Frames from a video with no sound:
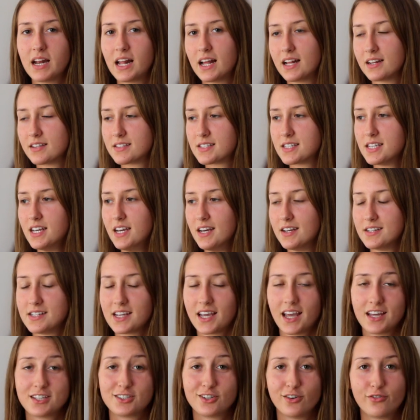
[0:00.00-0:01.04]
minutes
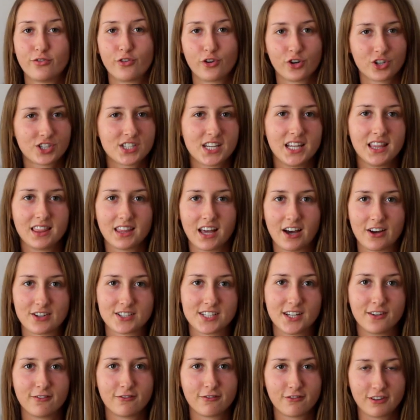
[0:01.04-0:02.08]
to get to
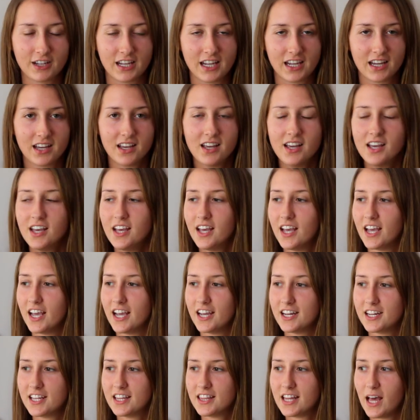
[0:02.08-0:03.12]
14,000 feet.
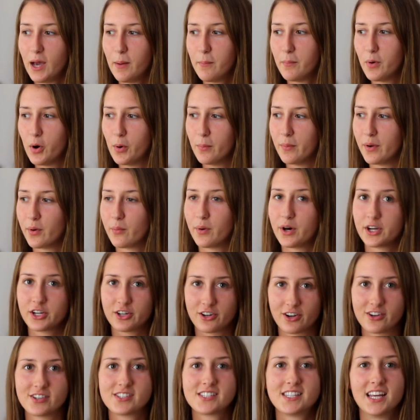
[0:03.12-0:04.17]
And in that moment, while
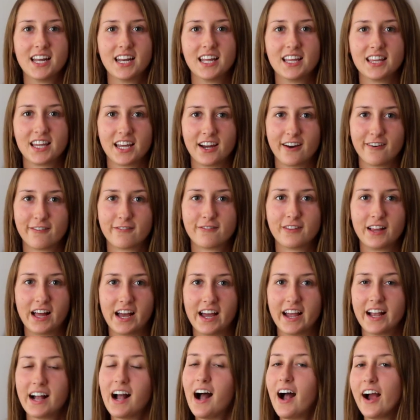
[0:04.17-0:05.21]
you're all sitting there
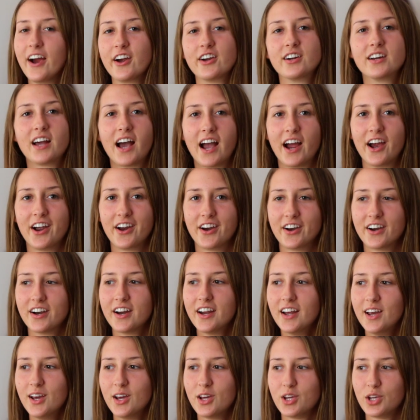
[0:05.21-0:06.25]
flying higher and
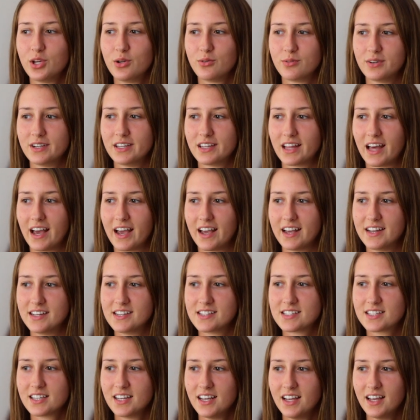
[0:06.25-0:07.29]
higher, you
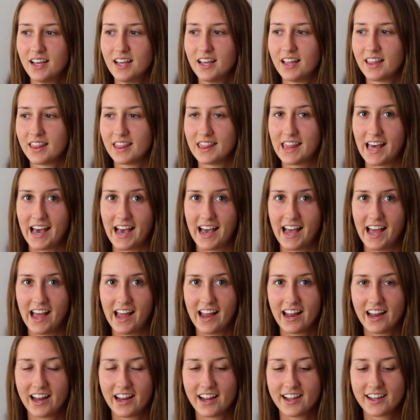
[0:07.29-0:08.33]
realize
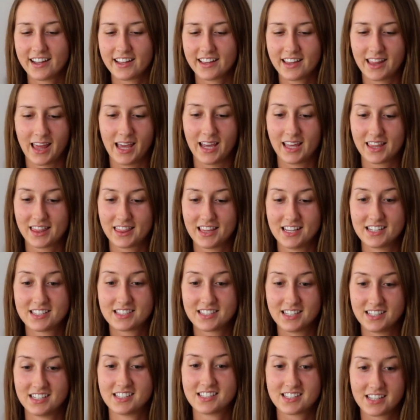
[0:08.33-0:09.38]
that like
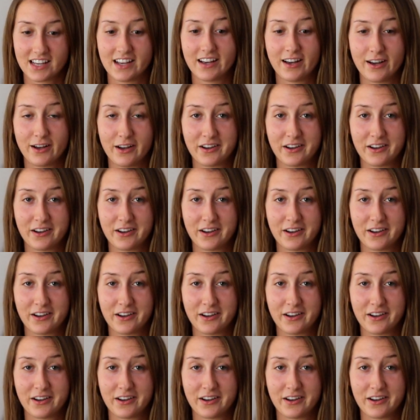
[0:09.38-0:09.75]
this is